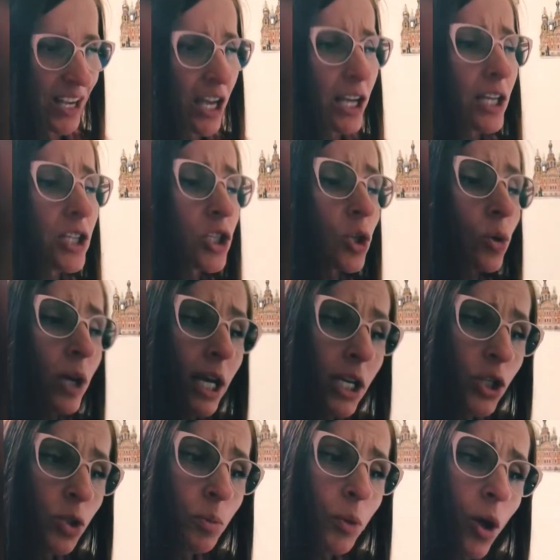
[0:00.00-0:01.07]
It's okay
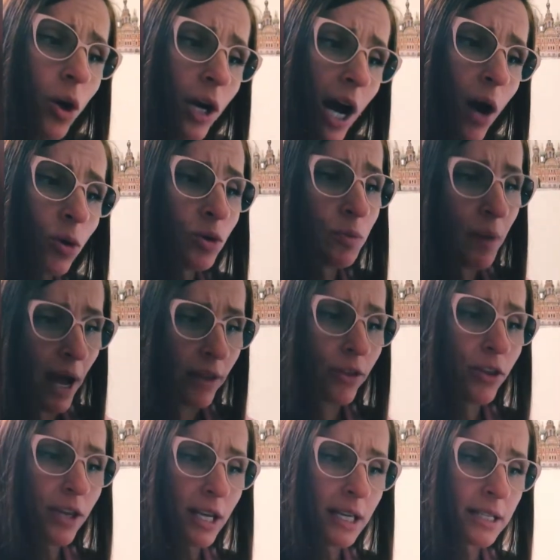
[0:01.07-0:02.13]
to block out bad
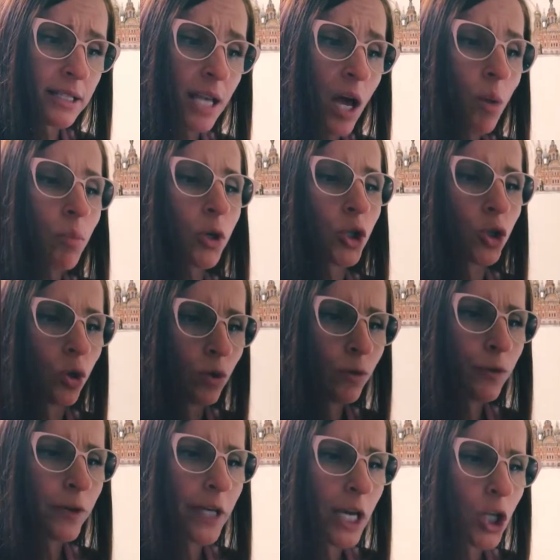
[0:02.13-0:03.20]
things, but don't
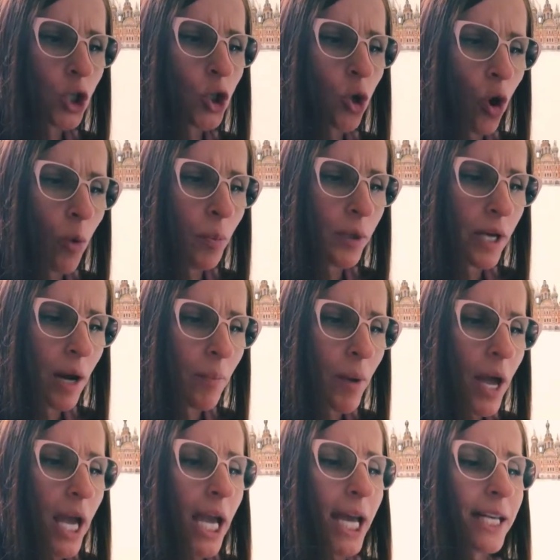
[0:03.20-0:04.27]
forget to open up
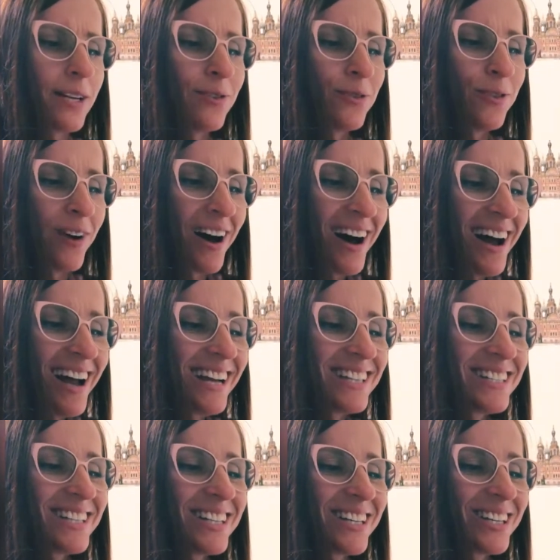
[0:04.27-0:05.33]
and invite
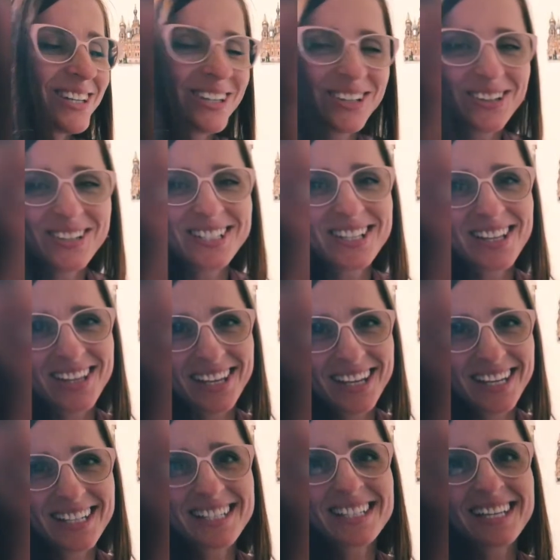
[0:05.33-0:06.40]
the good
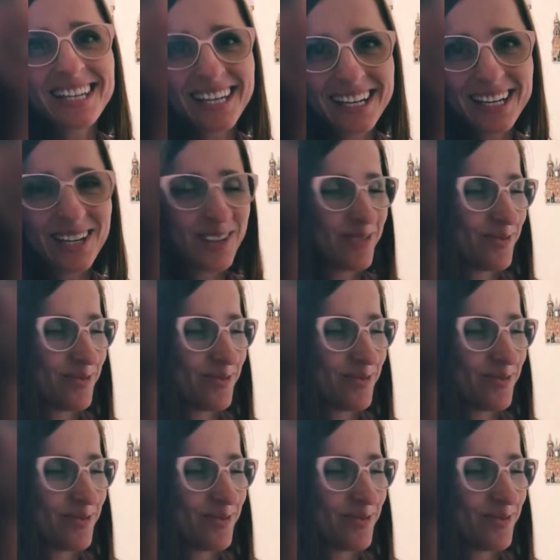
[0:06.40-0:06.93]
things in.